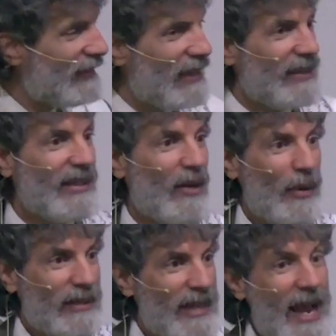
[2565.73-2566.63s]
it sounds like they
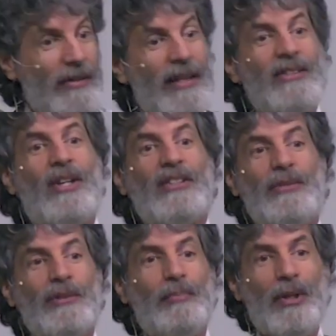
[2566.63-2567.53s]
went down, they saw
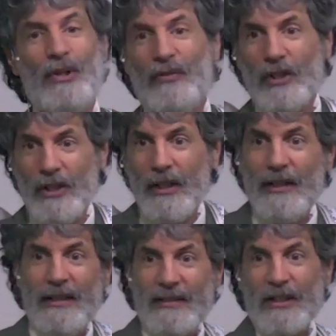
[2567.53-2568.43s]
she was beautiful,
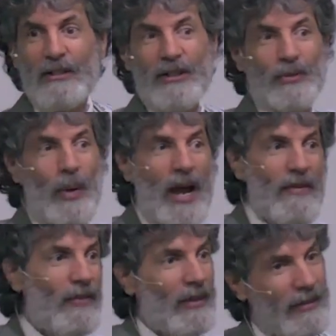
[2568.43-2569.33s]
they took her as his
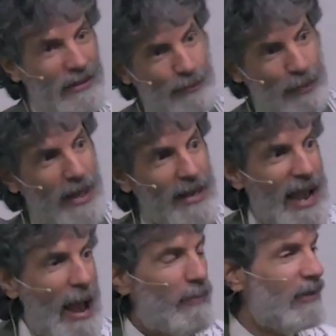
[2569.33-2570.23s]
wife, this plague
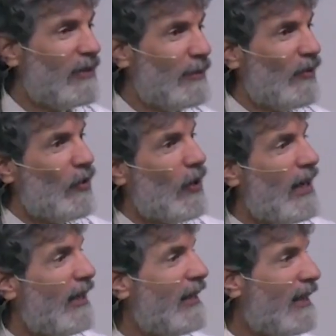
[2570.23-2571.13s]
happens, and before
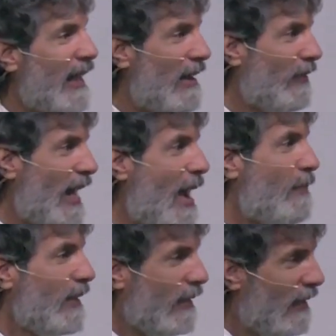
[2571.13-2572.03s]
anything can even
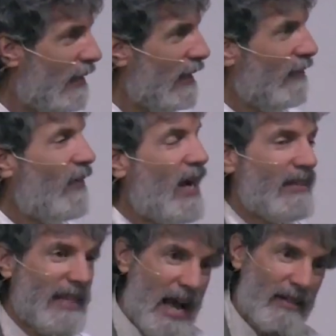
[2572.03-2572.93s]
happen, he
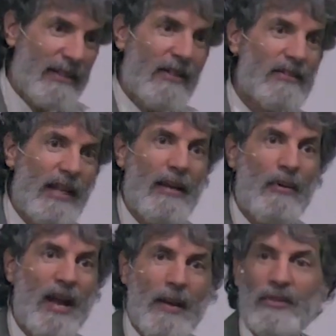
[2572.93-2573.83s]
finds out, he goes to
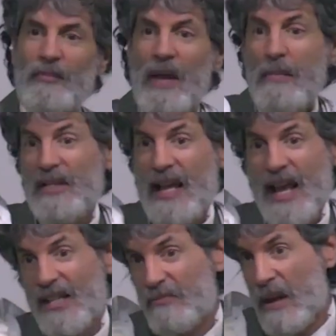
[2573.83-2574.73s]
Abraham, so maybe
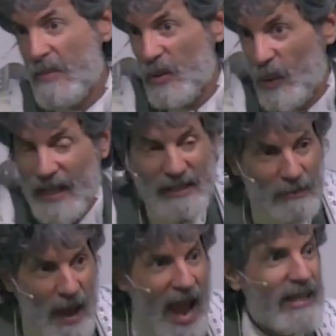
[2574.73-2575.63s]
days, maybe
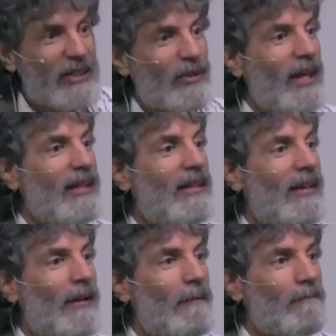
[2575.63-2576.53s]
weeks max, right?
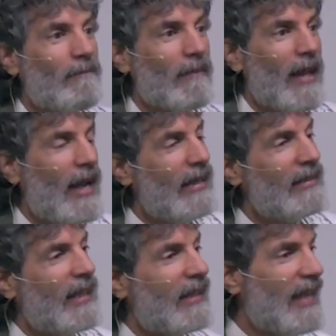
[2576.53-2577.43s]
And
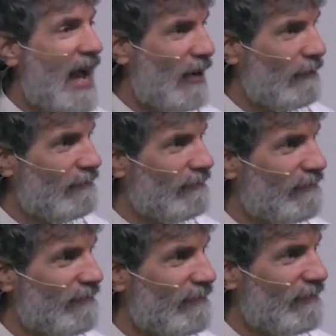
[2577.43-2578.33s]
he's kicked out.
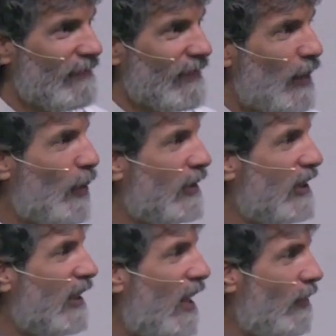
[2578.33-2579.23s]
And where does
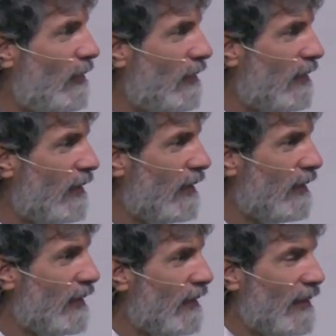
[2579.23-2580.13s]
he go?
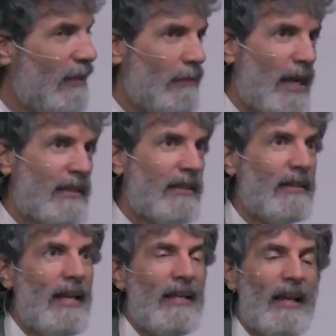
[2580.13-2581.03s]
Back to
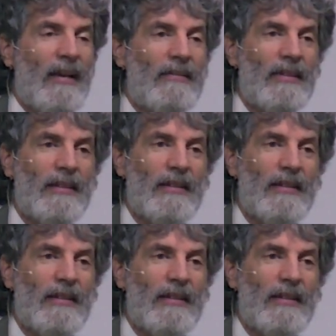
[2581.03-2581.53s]
the Negev.